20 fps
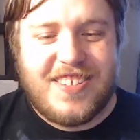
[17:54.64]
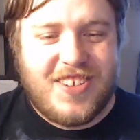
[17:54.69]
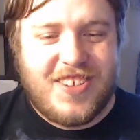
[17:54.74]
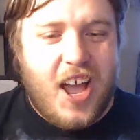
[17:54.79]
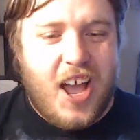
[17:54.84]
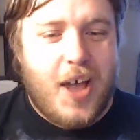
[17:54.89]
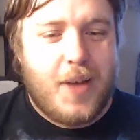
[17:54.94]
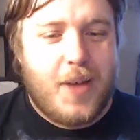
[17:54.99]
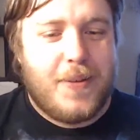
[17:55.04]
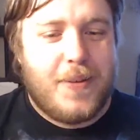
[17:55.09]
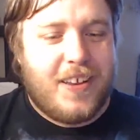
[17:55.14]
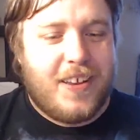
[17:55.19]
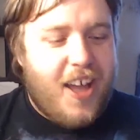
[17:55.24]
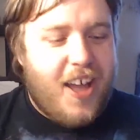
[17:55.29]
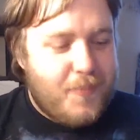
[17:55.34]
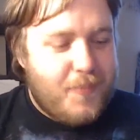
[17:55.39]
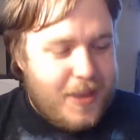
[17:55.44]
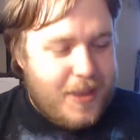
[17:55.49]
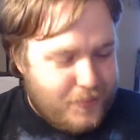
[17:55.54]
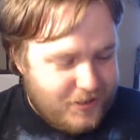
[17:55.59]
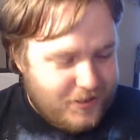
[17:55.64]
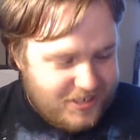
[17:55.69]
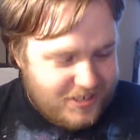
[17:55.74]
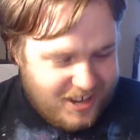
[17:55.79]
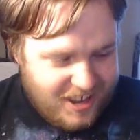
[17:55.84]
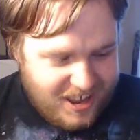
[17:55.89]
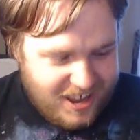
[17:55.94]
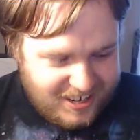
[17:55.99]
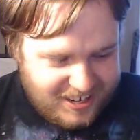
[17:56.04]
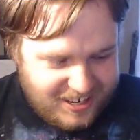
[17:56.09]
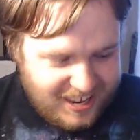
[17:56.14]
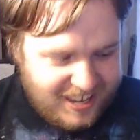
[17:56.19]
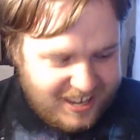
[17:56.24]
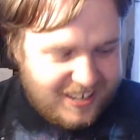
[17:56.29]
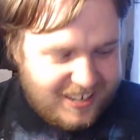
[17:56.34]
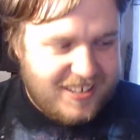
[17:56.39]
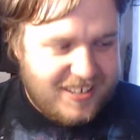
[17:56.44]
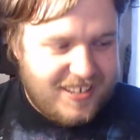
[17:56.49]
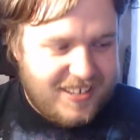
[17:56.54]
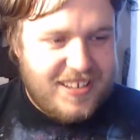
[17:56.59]
job. It got people
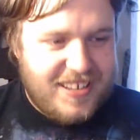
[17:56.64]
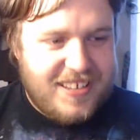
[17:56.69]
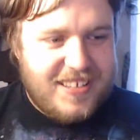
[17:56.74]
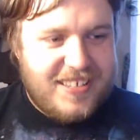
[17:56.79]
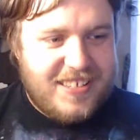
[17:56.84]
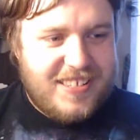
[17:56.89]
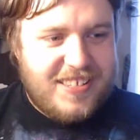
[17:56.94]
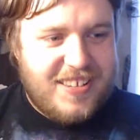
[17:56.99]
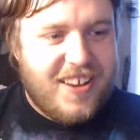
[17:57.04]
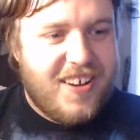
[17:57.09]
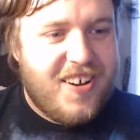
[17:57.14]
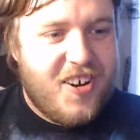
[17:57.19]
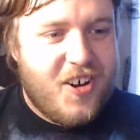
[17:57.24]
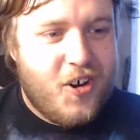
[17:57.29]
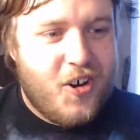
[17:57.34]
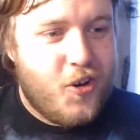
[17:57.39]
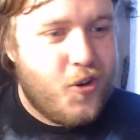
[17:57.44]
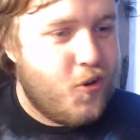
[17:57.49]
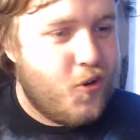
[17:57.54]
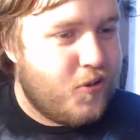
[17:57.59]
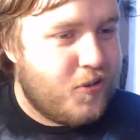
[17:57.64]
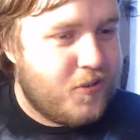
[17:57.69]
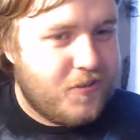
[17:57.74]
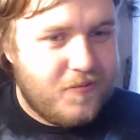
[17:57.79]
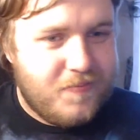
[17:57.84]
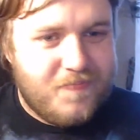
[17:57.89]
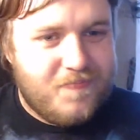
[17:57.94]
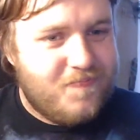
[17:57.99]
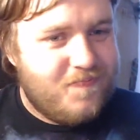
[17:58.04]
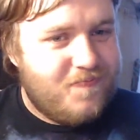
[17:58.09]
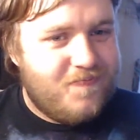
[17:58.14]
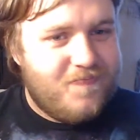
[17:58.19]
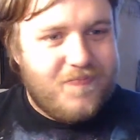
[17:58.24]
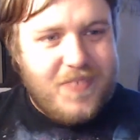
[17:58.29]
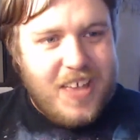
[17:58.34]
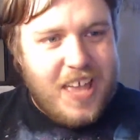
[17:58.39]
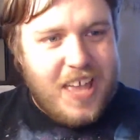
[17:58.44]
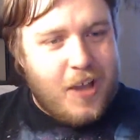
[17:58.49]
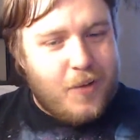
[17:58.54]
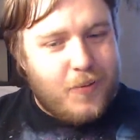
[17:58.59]
talking. So
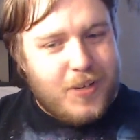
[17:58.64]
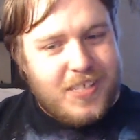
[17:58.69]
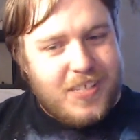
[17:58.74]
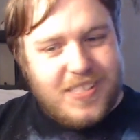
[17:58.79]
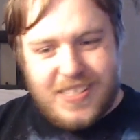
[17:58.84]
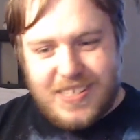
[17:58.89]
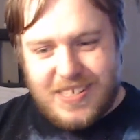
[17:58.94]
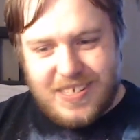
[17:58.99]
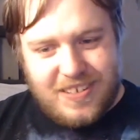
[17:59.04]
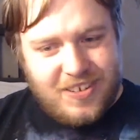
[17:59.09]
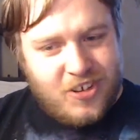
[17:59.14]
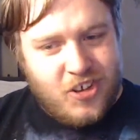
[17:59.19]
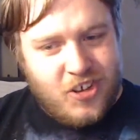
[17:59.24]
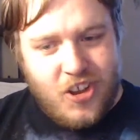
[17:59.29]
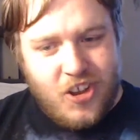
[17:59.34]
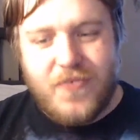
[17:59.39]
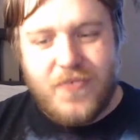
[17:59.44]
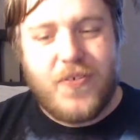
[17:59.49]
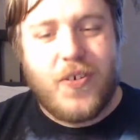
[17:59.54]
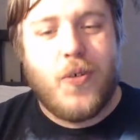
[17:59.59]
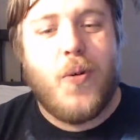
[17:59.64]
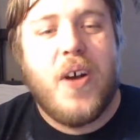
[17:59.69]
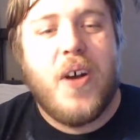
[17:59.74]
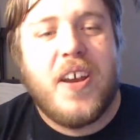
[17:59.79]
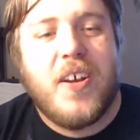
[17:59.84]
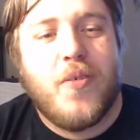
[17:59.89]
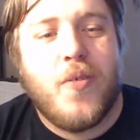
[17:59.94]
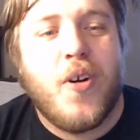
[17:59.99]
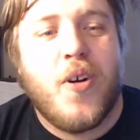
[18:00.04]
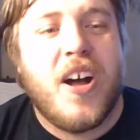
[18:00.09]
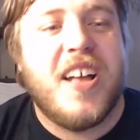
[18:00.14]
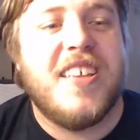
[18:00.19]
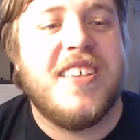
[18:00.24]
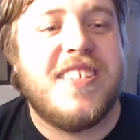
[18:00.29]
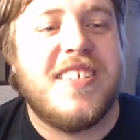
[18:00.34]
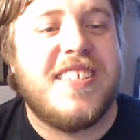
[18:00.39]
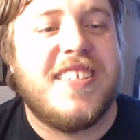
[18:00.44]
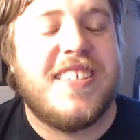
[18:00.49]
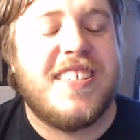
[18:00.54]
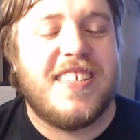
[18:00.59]
it was good for what it
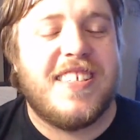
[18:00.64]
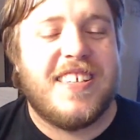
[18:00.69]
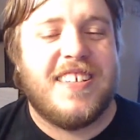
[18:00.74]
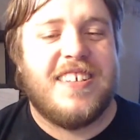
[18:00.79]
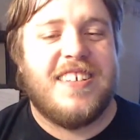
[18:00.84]
was.